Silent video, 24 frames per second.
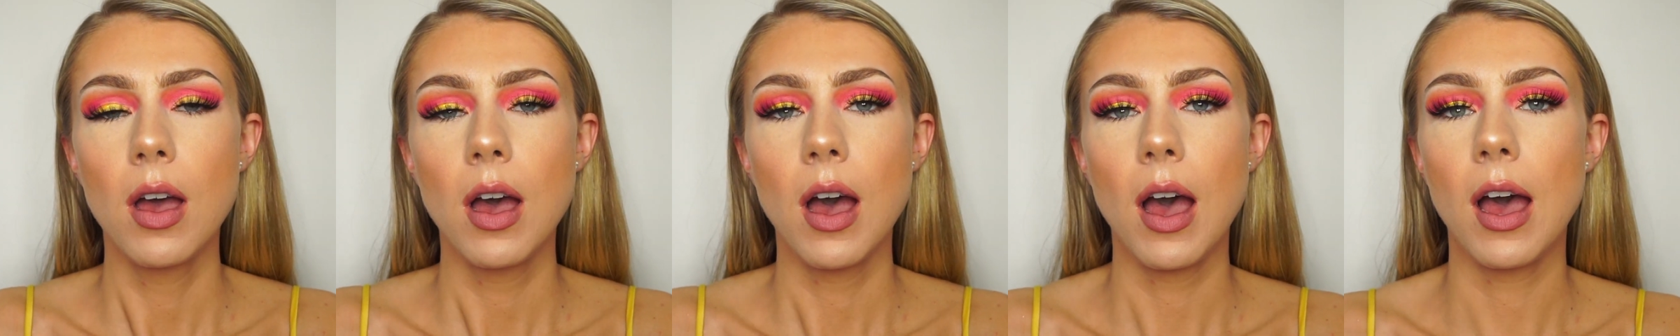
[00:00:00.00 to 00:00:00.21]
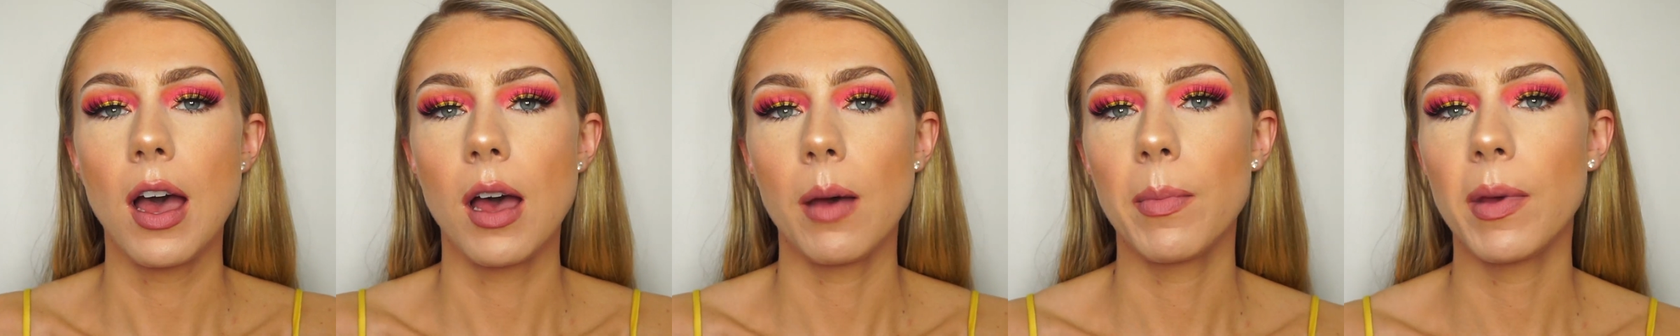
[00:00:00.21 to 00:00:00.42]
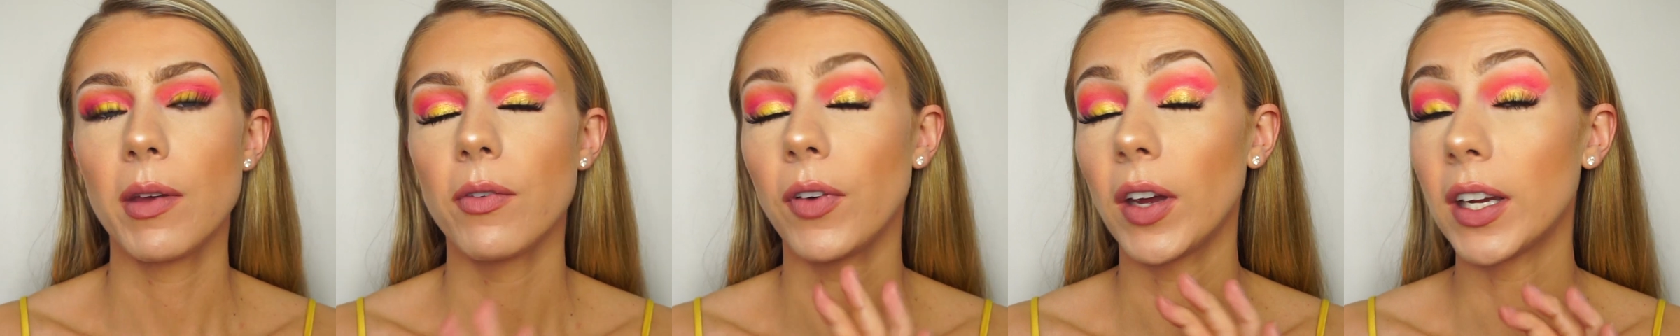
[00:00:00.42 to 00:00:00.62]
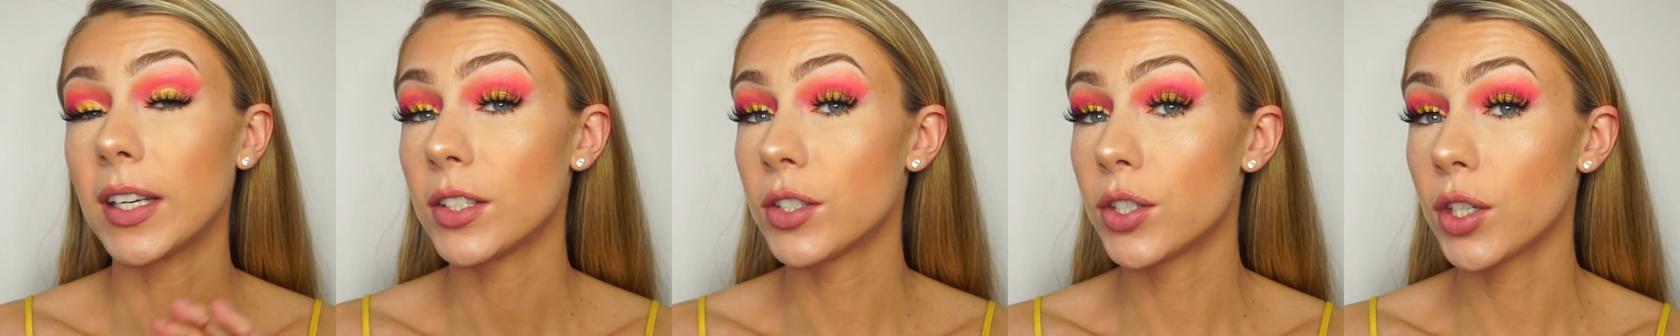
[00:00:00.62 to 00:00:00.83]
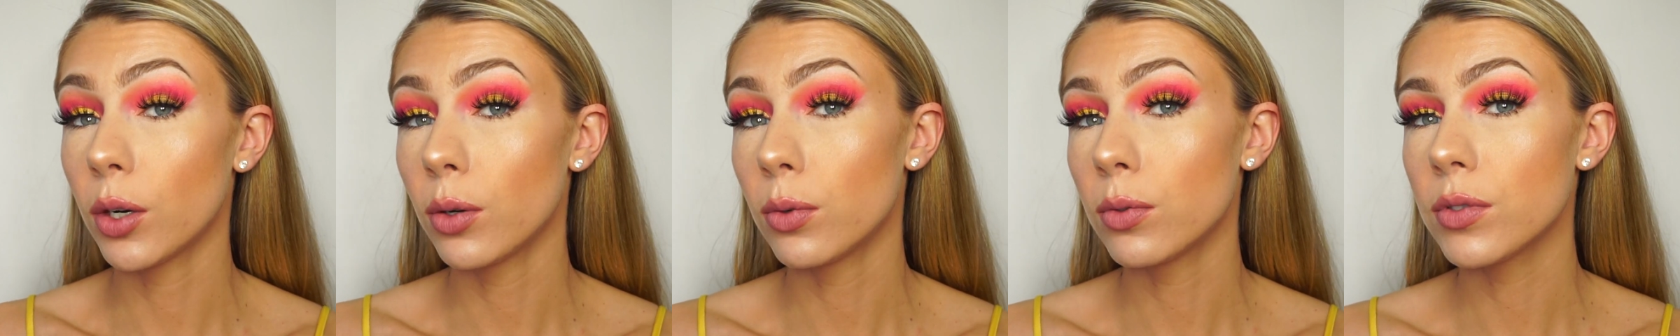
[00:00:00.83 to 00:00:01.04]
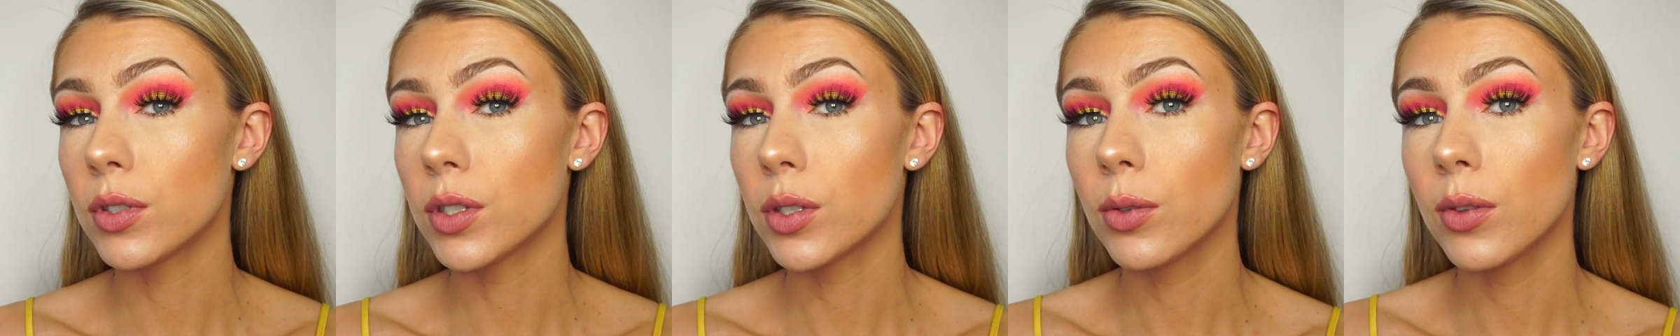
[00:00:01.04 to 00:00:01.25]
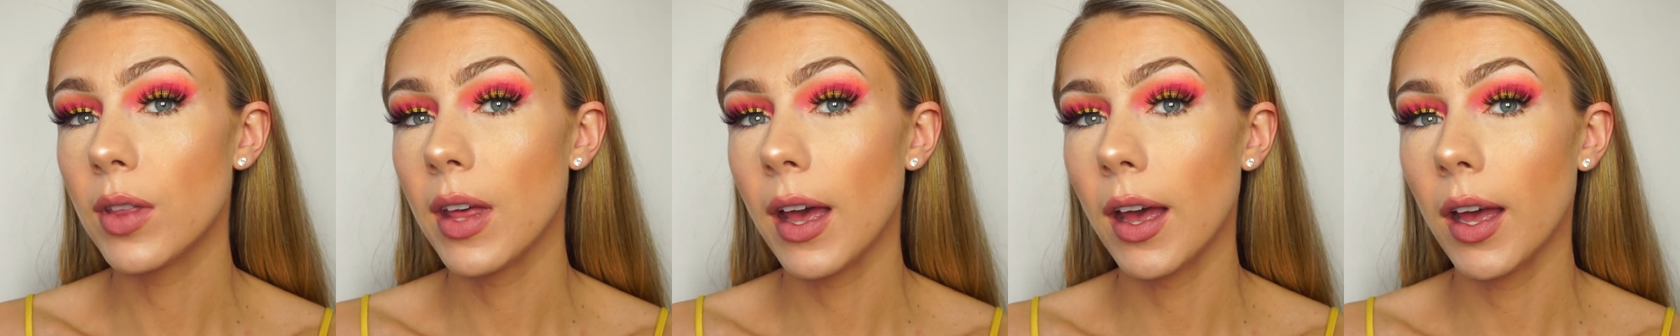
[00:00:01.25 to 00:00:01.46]
If I don't
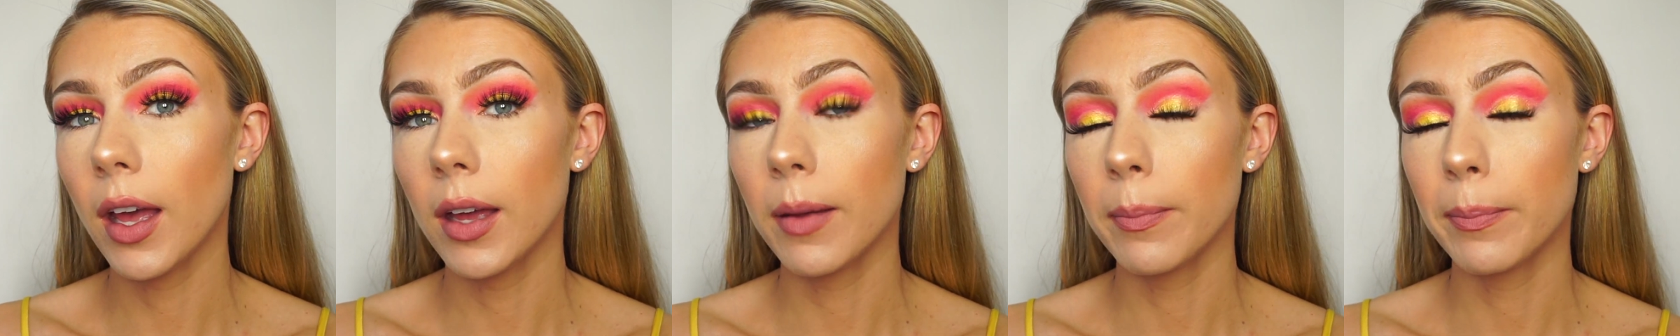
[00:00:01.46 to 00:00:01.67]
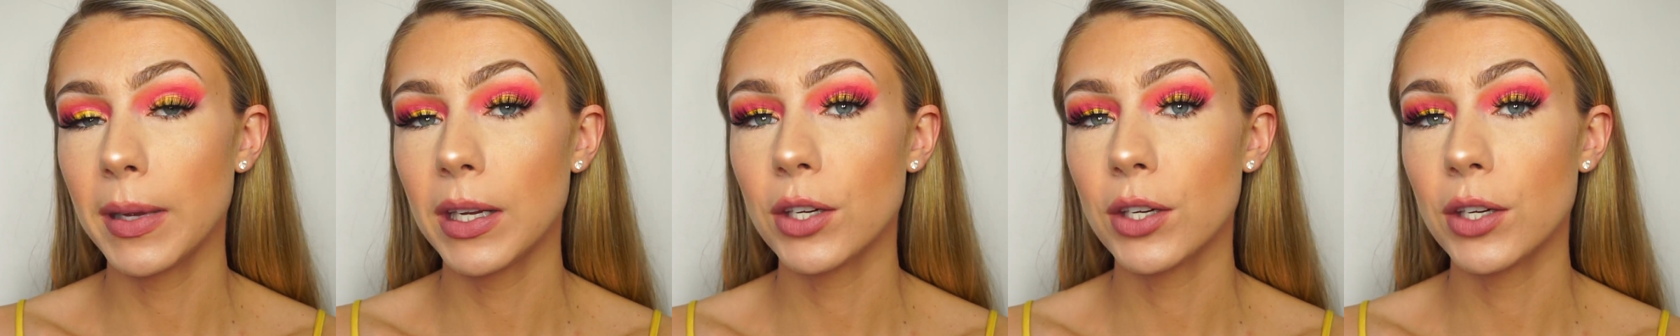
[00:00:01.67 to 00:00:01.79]
do that,